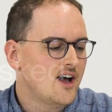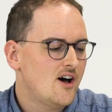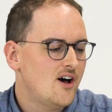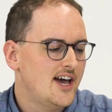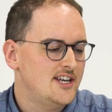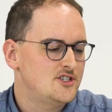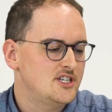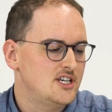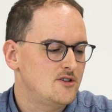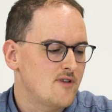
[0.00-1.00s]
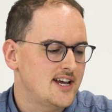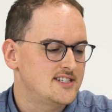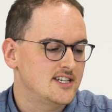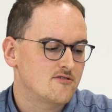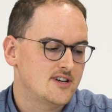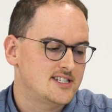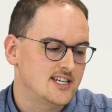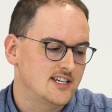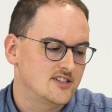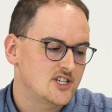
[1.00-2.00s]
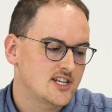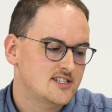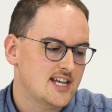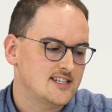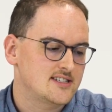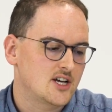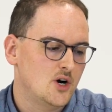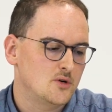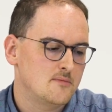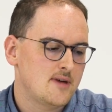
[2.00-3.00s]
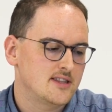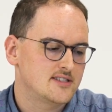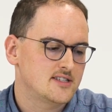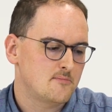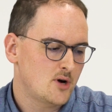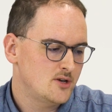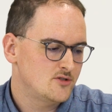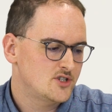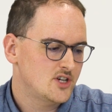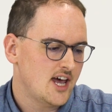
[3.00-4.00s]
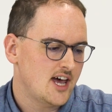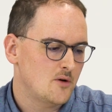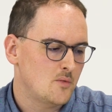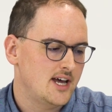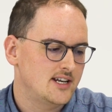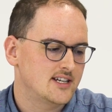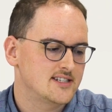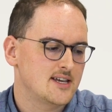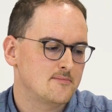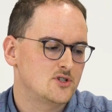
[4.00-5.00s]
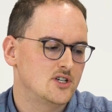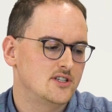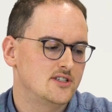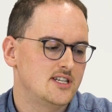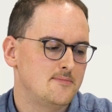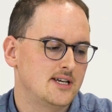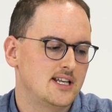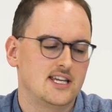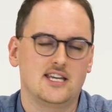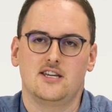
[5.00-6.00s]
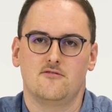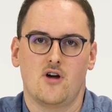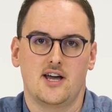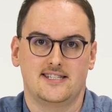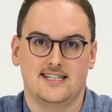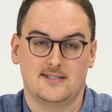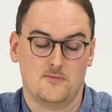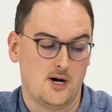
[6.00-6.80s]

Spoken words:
are energy rates increasing just as the colder months approach when consumption typically rises?